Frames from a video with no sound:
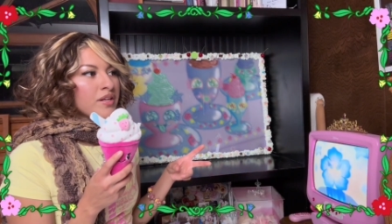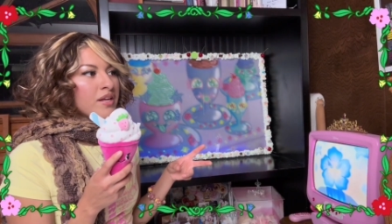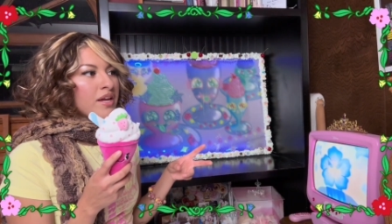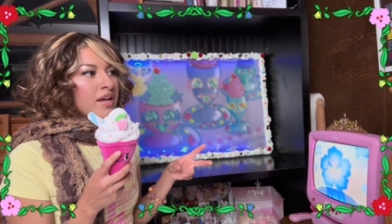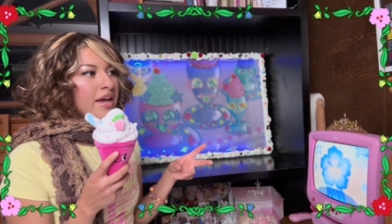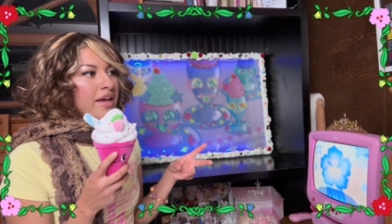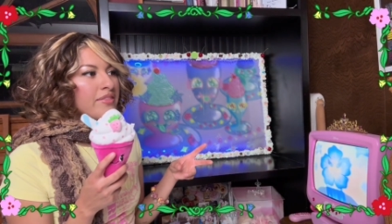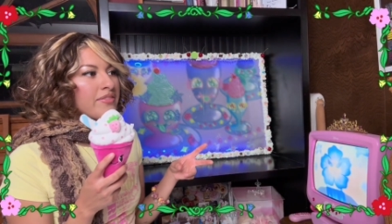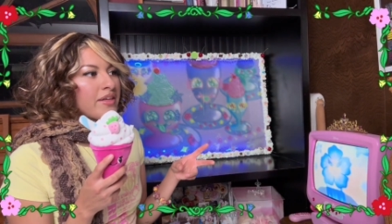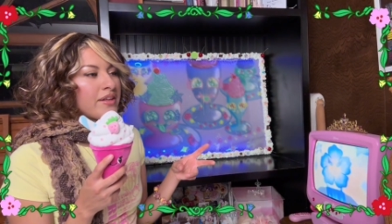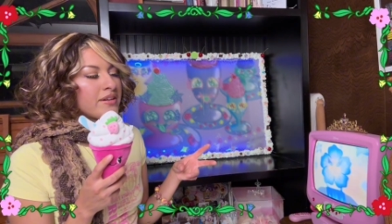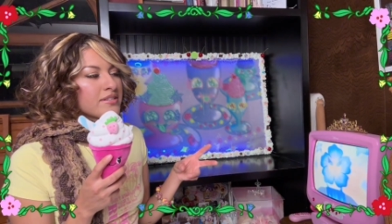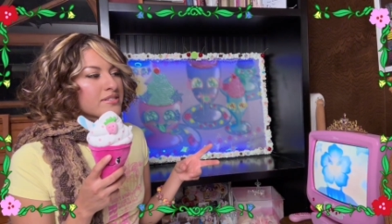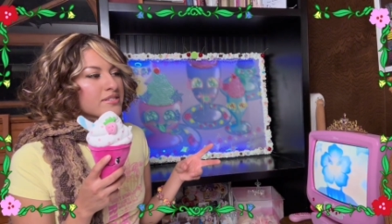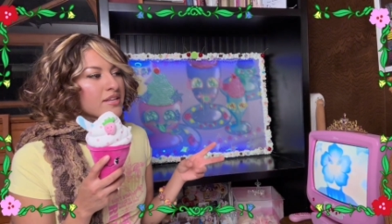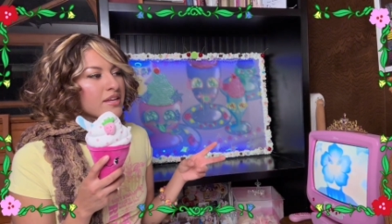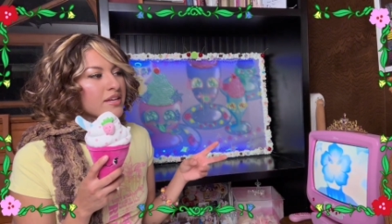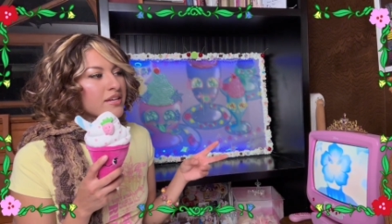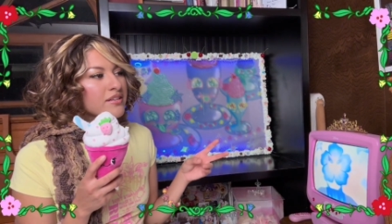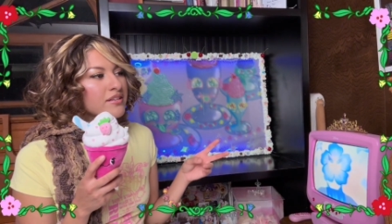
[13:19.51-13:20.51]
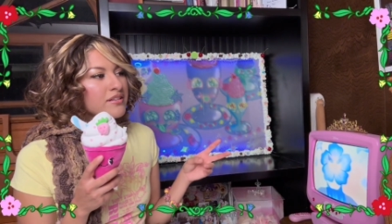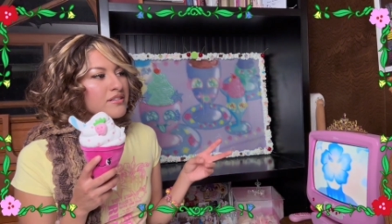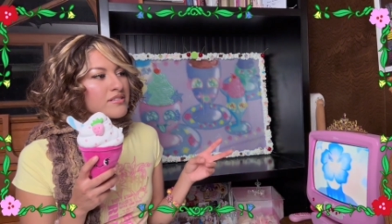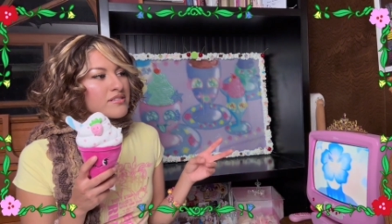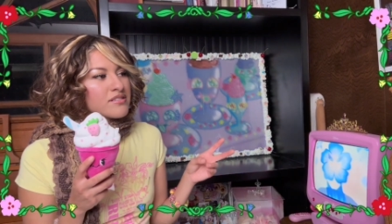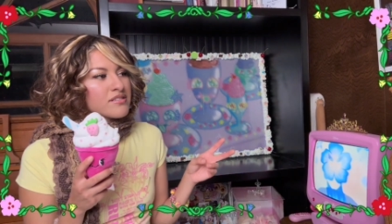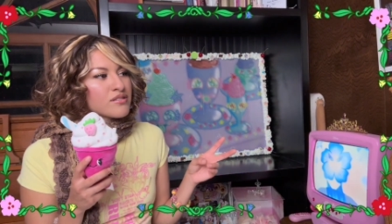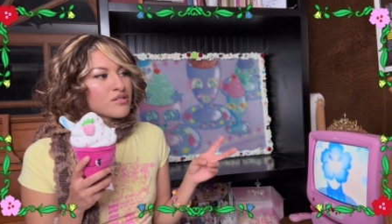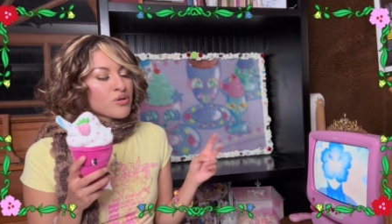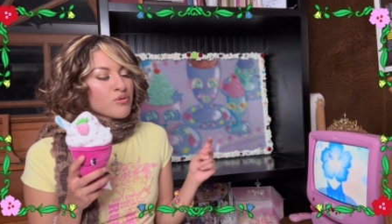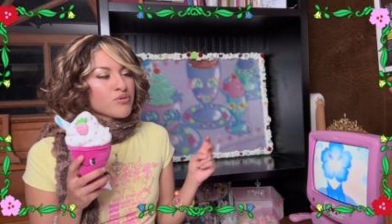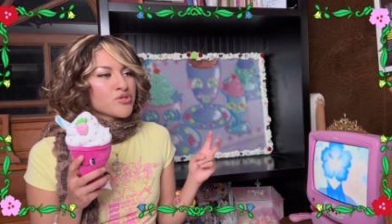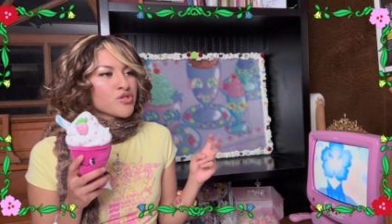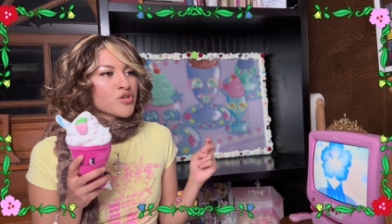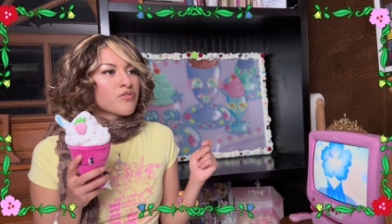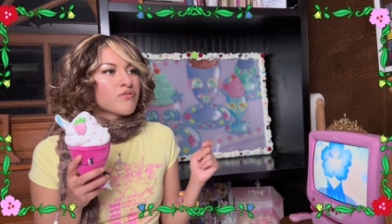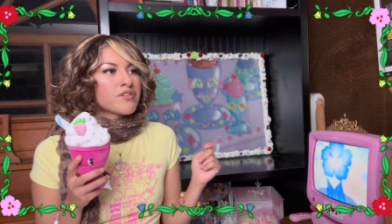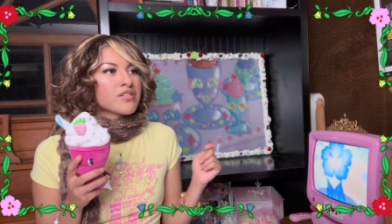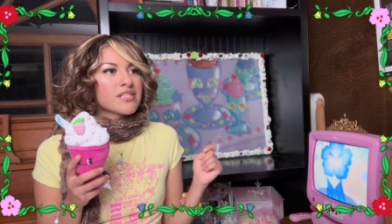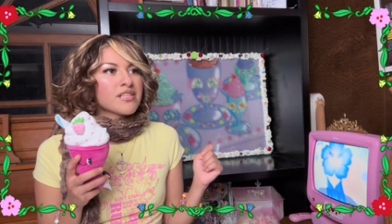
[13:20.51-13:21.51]
And then it's like so
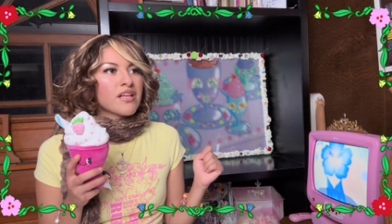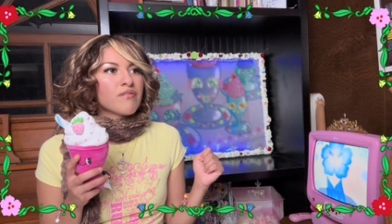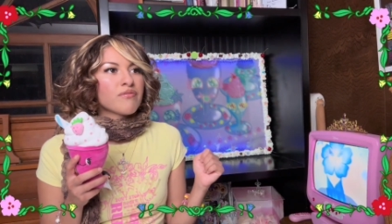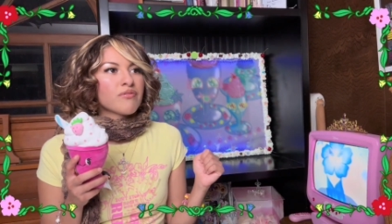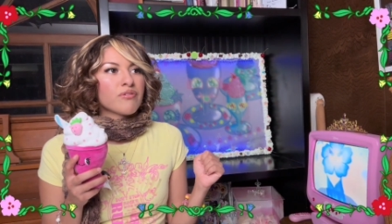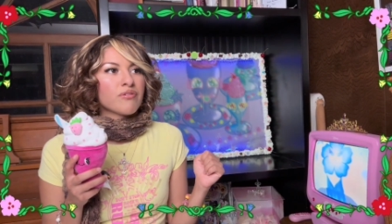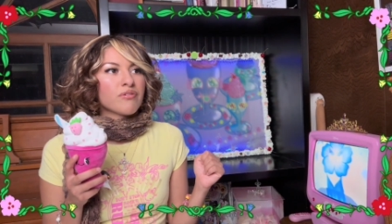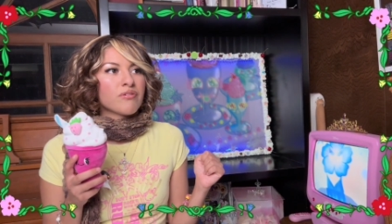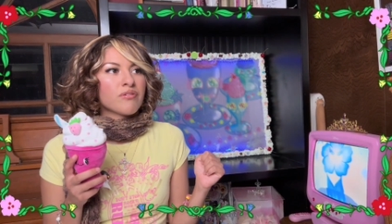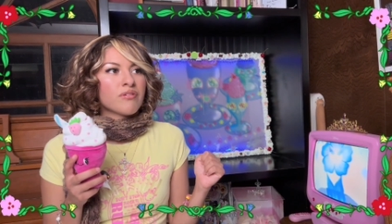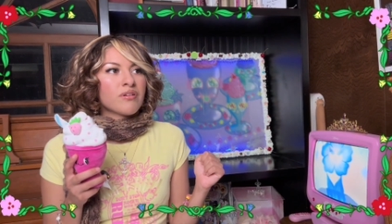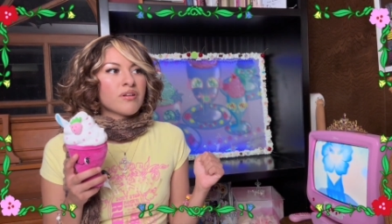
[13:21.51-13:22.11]
surface level,